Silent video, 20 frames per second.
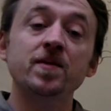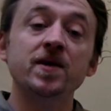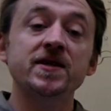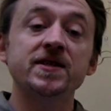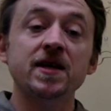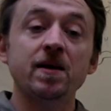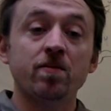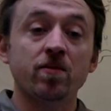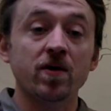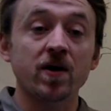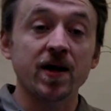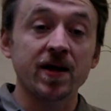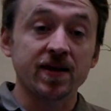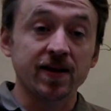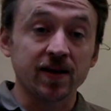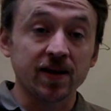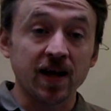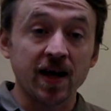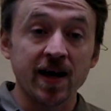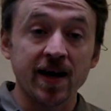They separate the
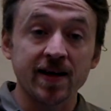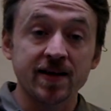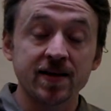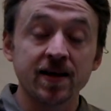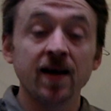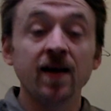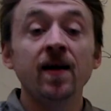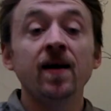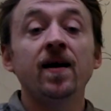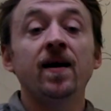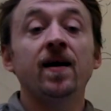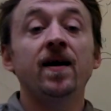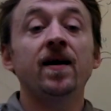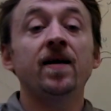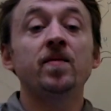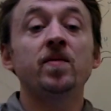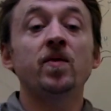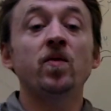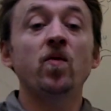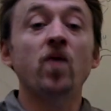light,
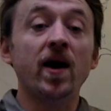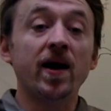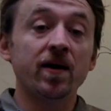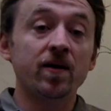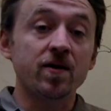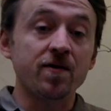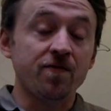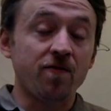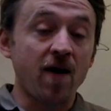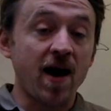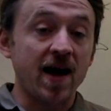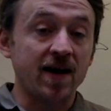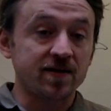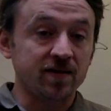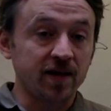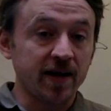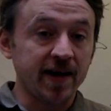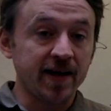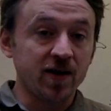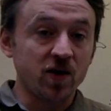but water refracts
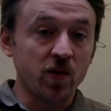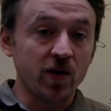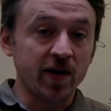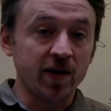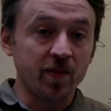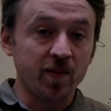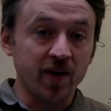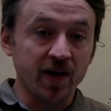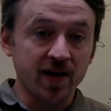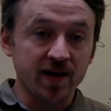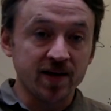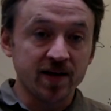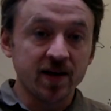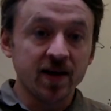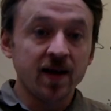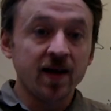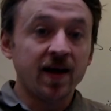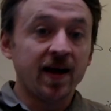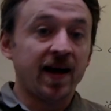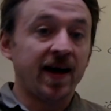light quite a bit
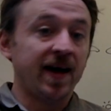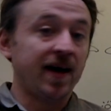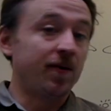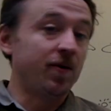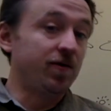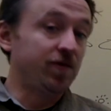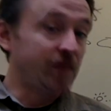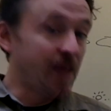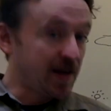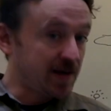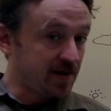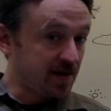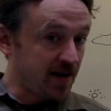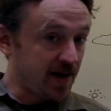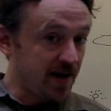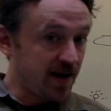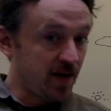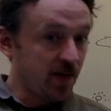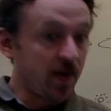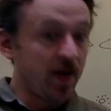and reflects
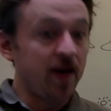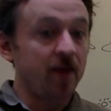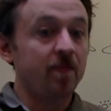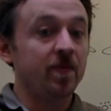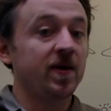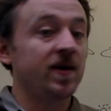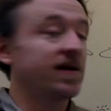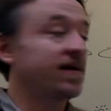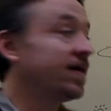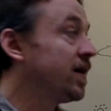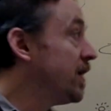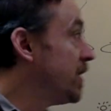light quite a bit.